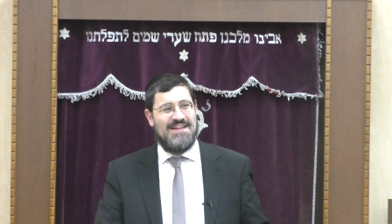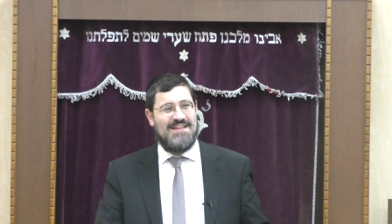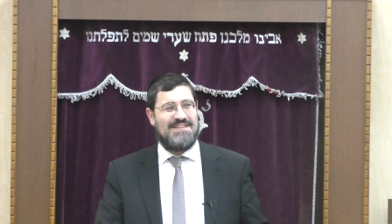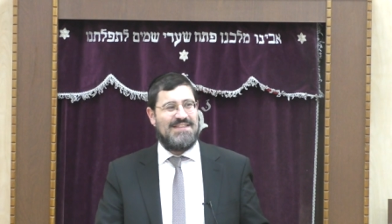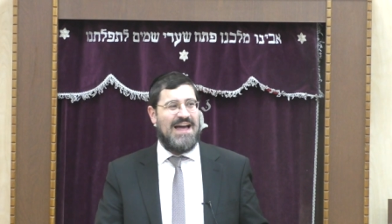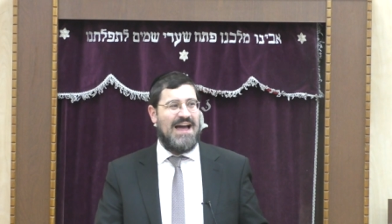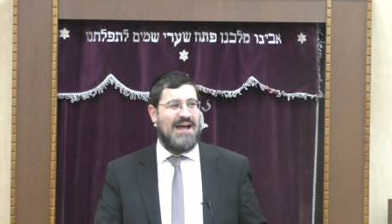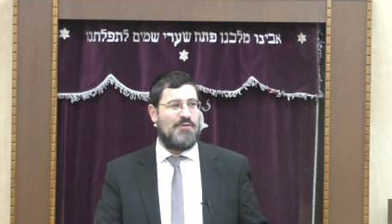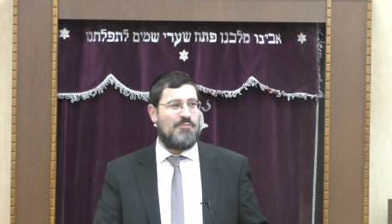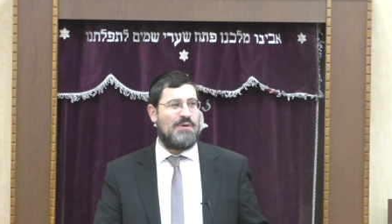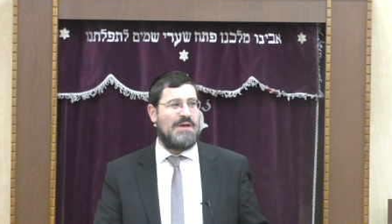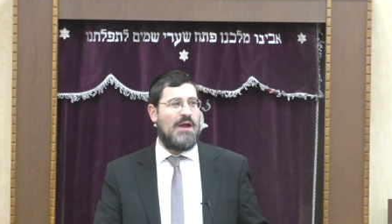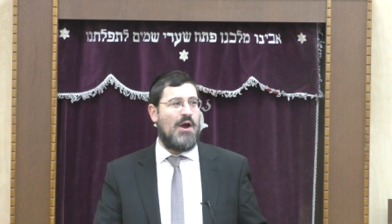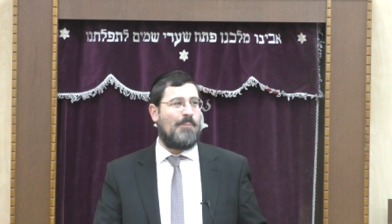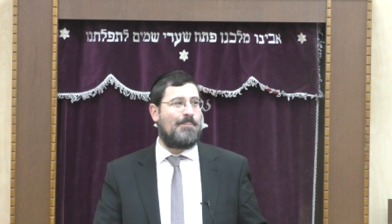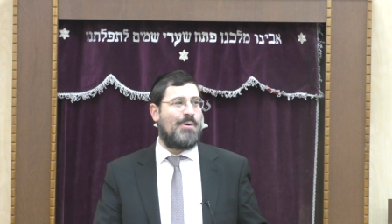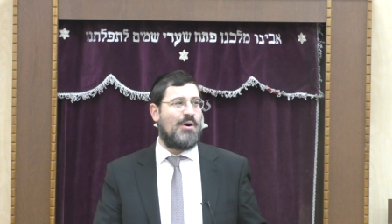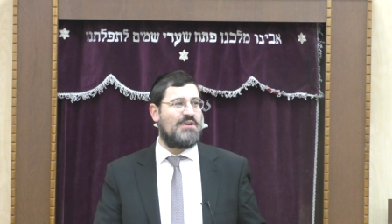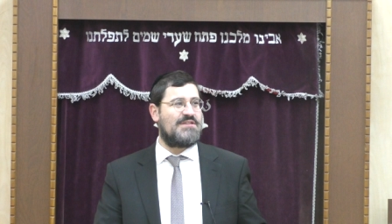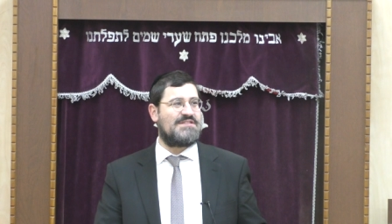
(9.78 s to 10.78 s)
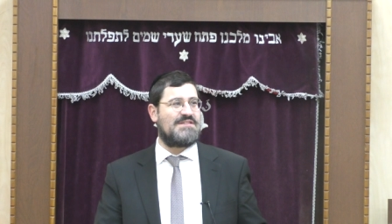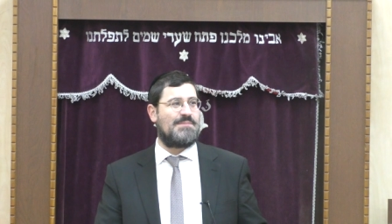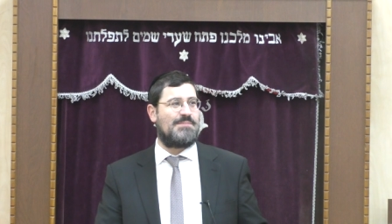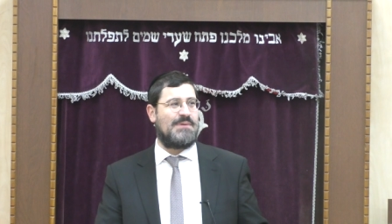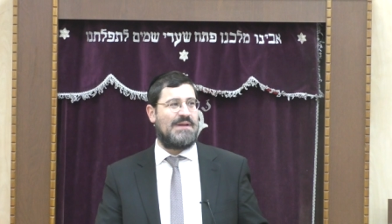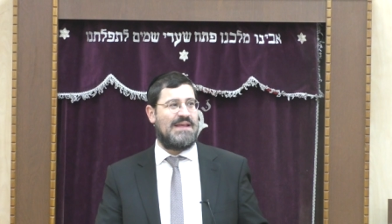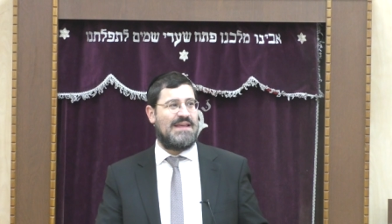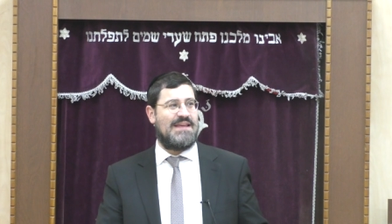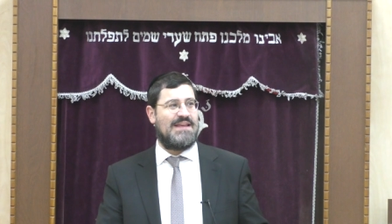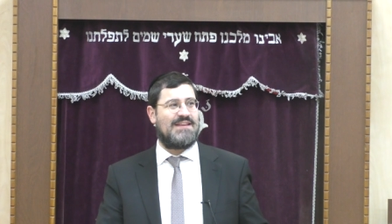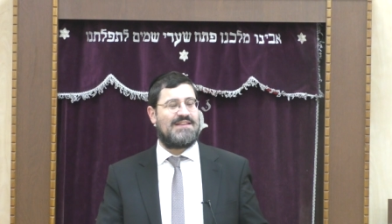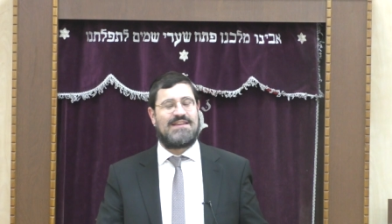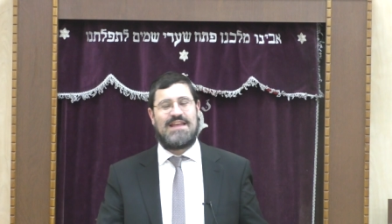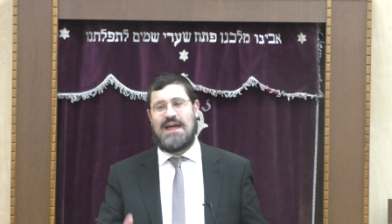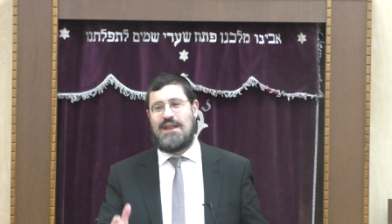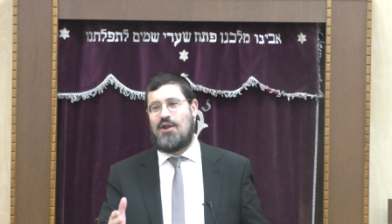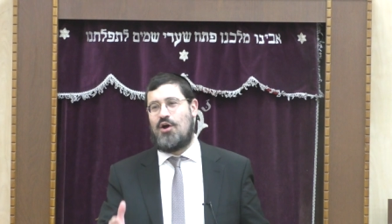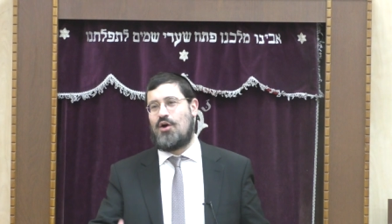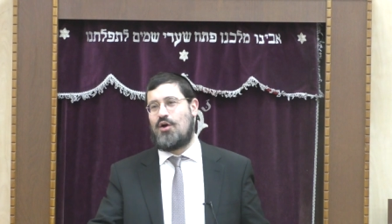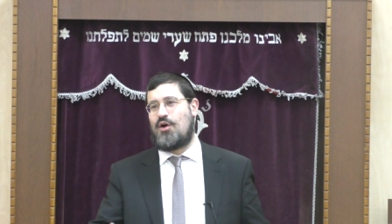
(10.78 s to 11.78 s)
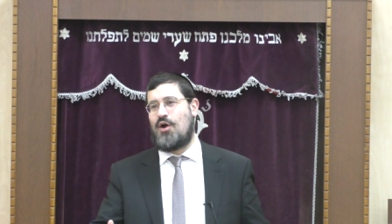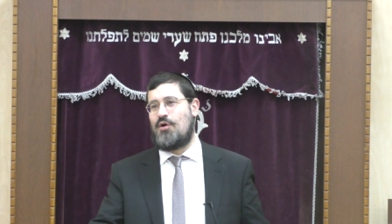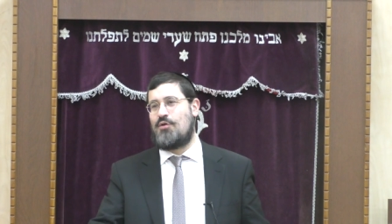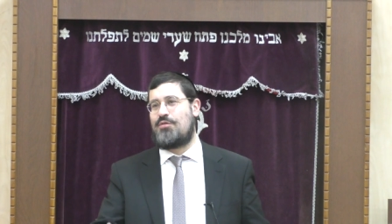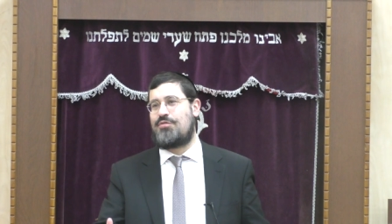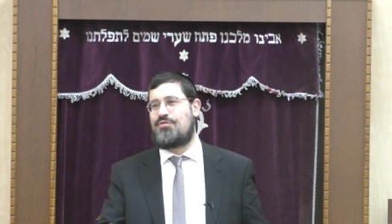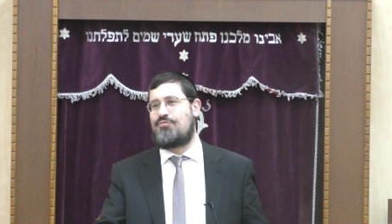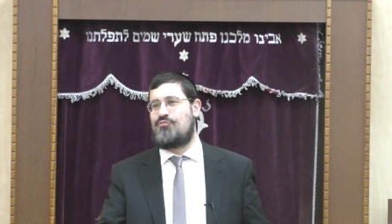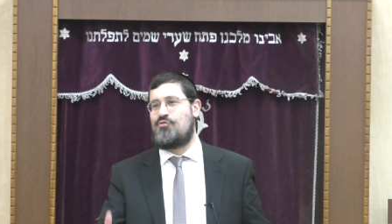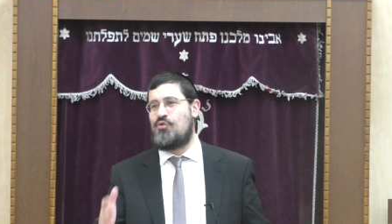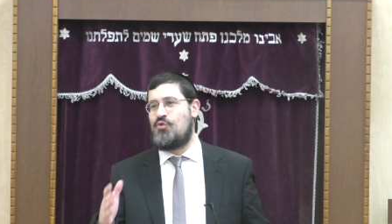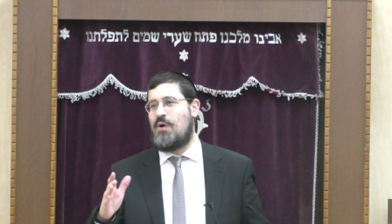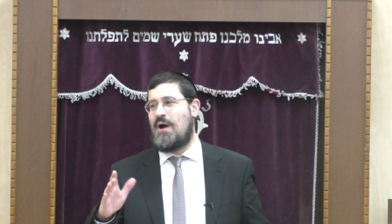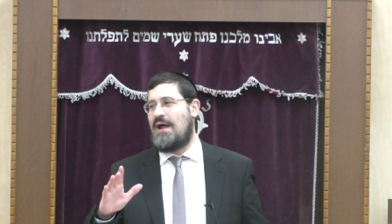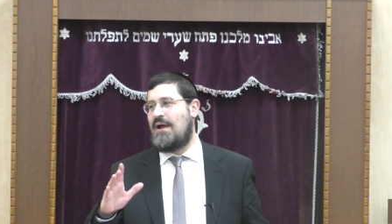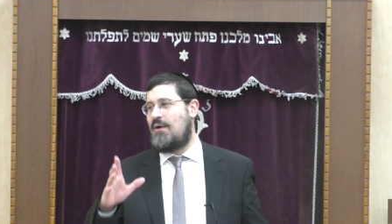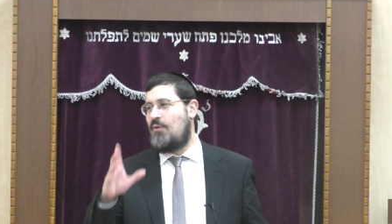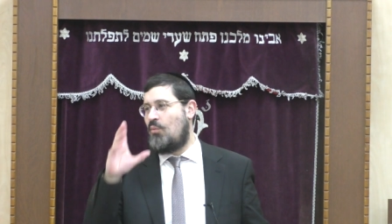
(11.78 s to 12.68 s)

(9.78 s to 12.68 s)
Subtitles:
that we possibly cannot go through